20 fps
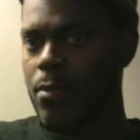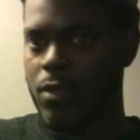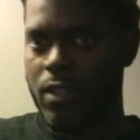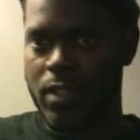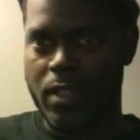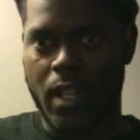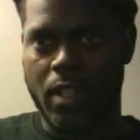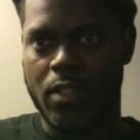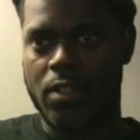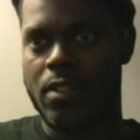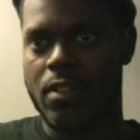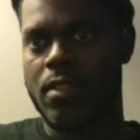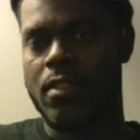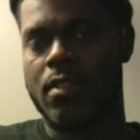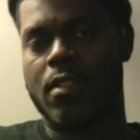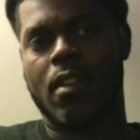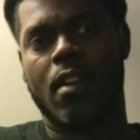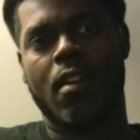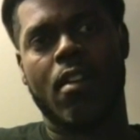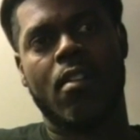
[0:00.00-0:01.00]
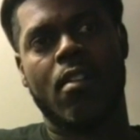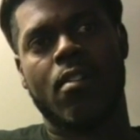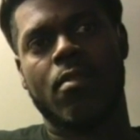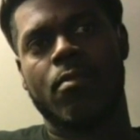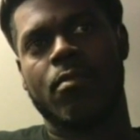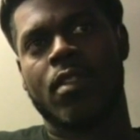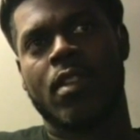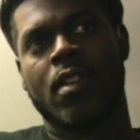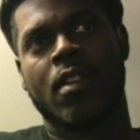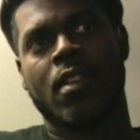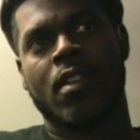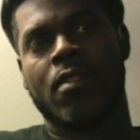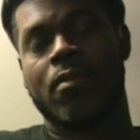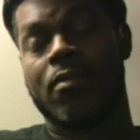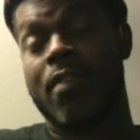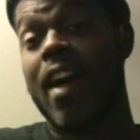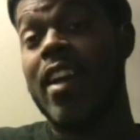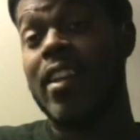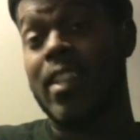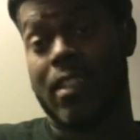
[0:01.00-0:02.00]
protection.
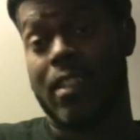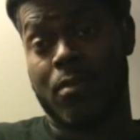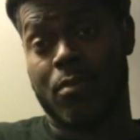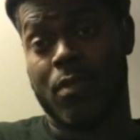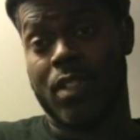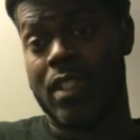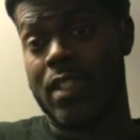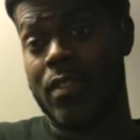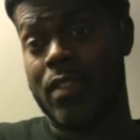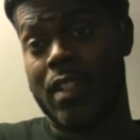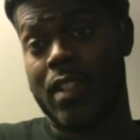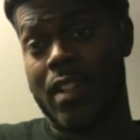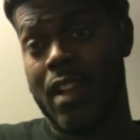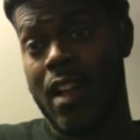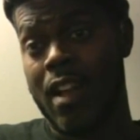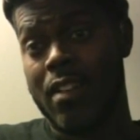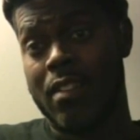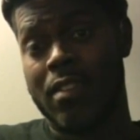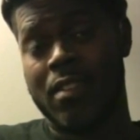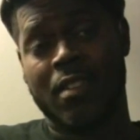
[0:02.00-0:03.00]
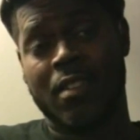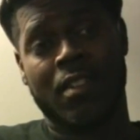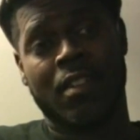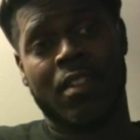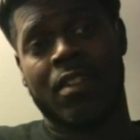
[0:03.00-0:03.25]
Fighting, believe it or not,